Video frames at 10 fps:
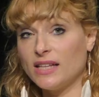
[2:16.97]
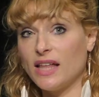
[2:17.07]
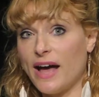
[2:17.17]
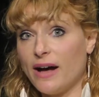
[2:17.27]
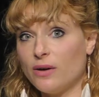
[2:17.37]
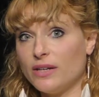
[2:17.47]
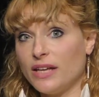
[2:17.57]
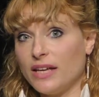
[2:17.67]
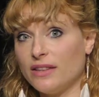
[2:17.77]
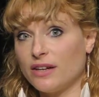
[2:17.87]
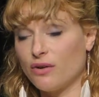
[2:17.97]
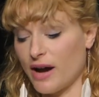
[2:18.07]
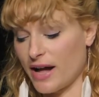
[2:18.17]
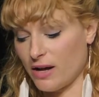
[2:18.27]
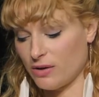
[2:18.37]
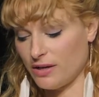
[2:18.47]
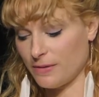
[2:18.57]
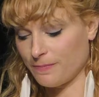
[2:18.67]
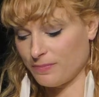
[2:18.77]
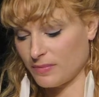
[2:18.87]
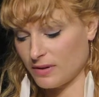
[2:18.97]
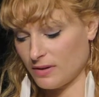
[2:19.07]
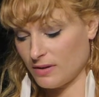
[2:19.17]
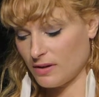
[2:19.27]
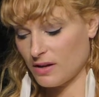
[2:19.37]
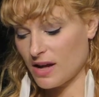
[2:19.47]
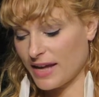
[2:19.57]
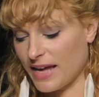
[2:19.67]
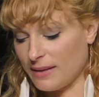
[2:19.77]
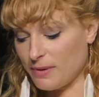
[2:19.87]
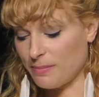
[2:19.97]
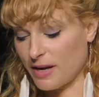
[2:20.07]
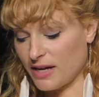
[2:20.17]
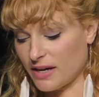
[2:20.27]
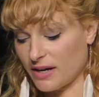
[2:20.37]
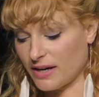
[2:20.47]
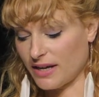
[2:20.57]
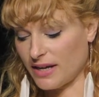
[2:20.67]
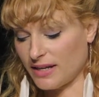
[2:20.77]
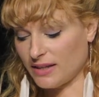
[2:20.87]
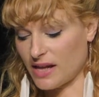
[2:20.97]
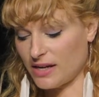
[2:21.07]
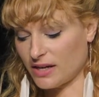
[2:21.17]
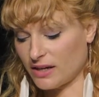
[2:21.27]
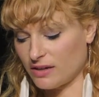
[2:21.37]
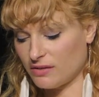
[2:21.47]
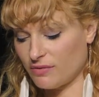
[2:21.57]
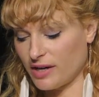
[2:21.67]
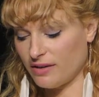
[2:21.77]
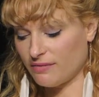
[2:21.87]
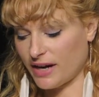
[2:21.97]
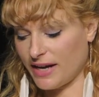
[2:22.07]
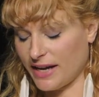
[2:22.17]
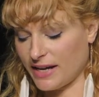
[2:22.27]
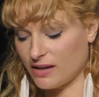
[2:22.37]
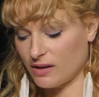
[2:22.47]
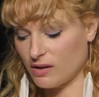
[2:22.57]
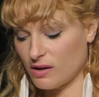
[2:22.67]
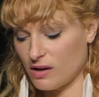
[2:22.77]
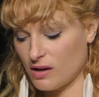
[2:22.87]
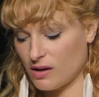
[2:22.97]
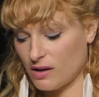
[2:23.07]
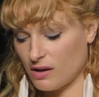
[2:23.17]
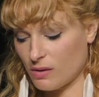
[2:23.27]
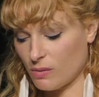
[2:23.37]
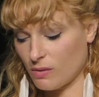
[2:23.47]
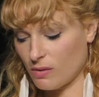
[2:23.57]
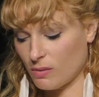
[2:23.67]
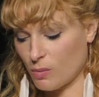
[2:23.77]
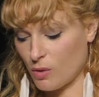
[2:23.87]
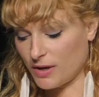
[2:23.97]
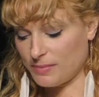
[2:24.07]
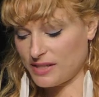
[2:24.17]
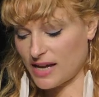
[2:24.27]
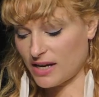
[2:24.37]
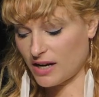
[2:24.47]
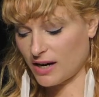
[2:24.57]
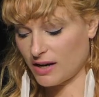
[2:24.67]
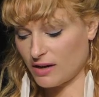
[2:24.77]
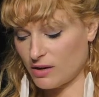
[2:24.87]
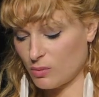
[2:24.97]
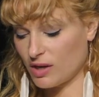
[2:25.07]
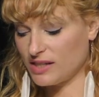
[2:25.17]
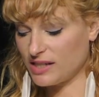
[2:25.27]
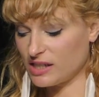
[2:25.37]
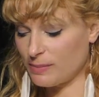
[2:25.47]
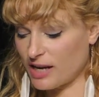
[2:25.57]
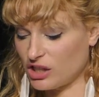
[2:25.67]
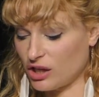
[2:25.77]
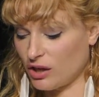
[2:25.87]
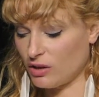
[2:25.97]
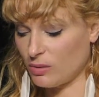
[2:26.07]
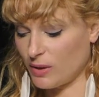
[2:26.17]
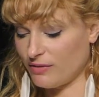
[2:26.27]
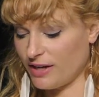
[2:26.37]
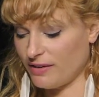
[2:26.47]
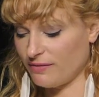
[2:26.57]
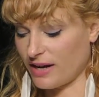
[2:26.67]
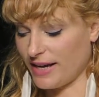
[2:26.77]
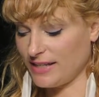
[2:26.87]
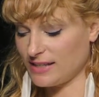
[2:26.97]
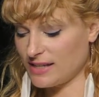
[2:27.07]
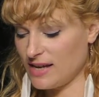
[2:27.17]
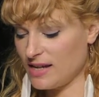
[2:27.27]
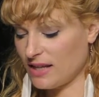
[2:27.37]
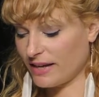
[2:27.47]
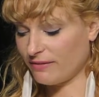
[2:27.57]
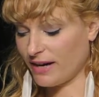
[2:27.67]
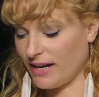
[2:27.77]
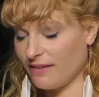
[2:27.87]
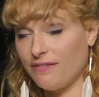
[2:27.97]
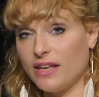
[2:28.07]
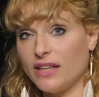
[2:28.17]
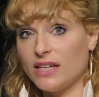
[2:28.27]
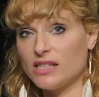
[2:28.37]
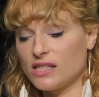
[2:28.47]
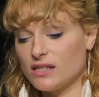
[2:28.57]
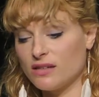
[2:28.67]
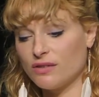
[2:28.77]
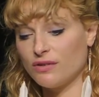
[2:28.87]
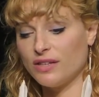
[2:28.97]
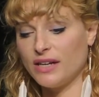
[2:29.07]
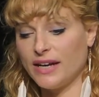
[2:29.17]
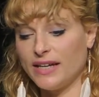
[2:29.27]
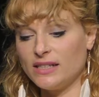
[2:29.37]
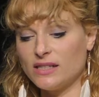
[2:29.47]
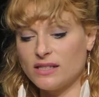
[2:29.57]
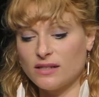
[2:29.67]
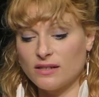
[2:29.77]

loud in the crowd. Can be better in a letter, writing won't upset her. Words are special when written right, like writing feelings through the night.